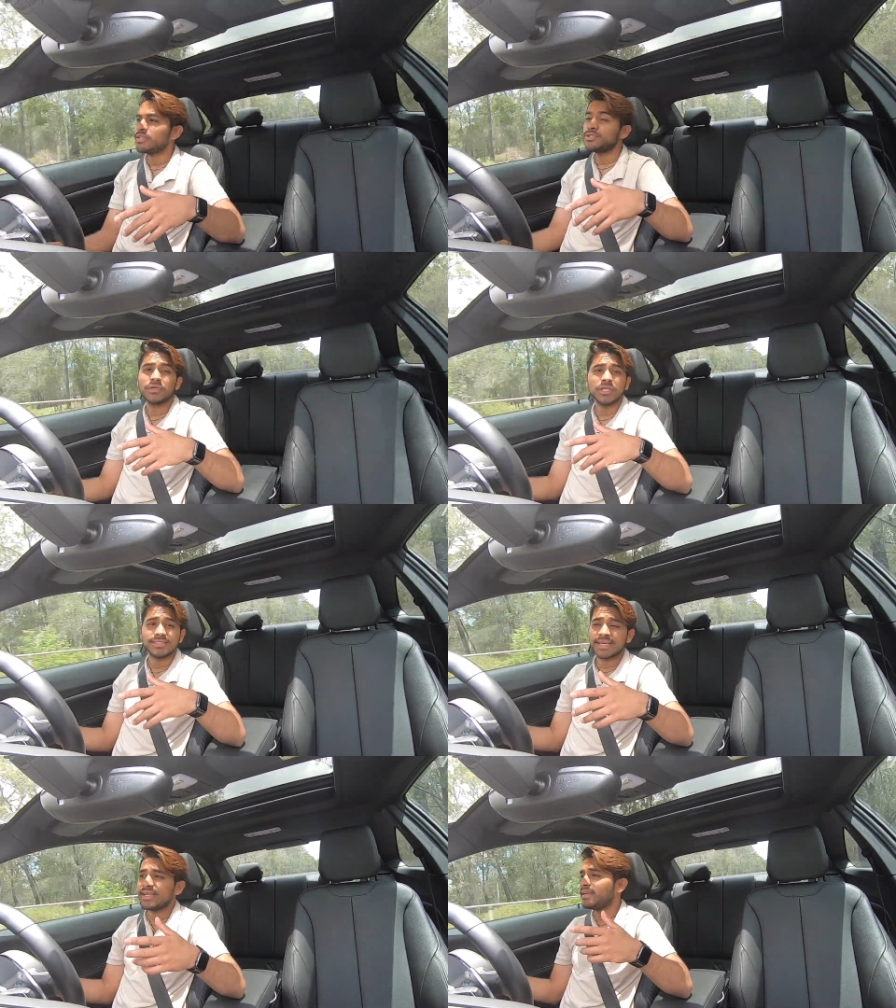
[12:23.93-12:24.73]
doing your
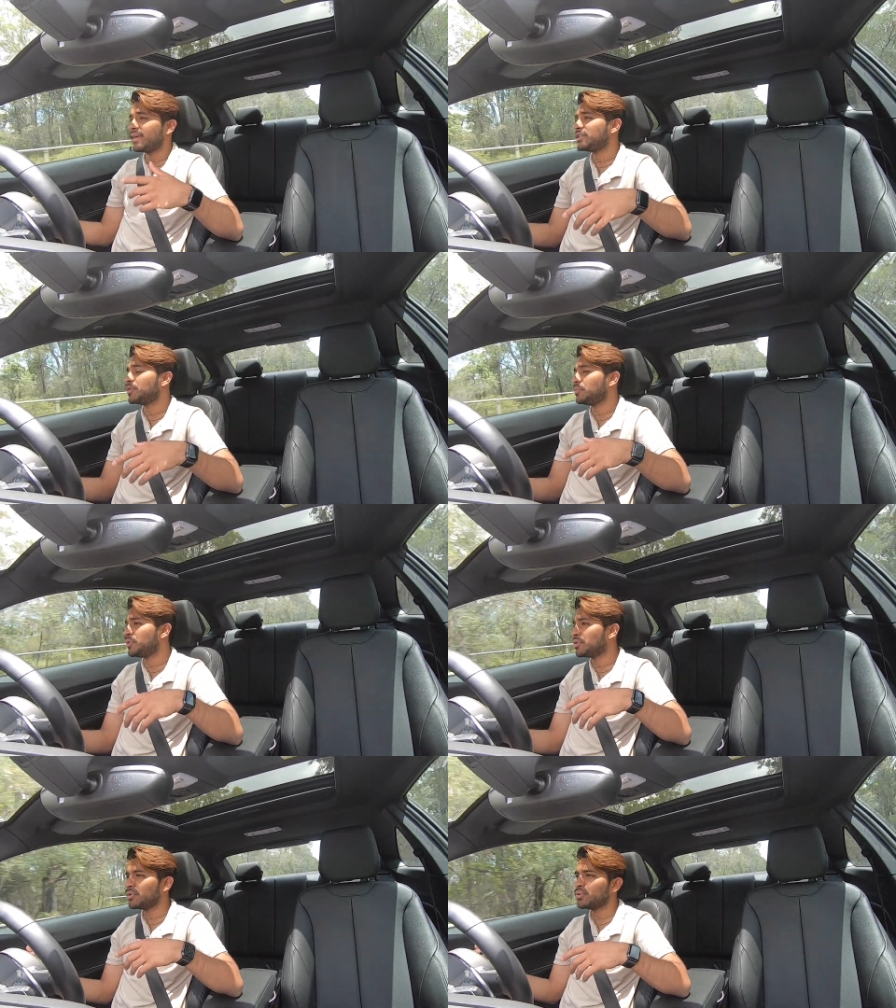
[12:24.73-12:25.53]
day-to-day
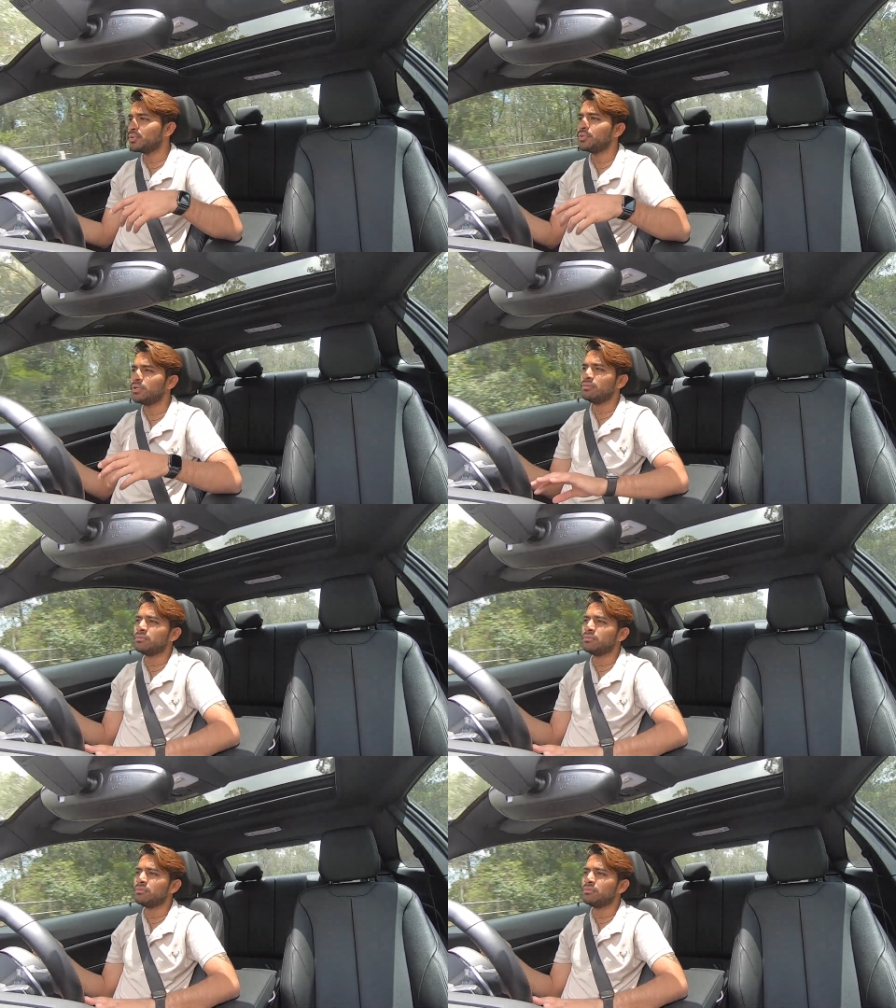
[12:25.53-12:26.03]
commute,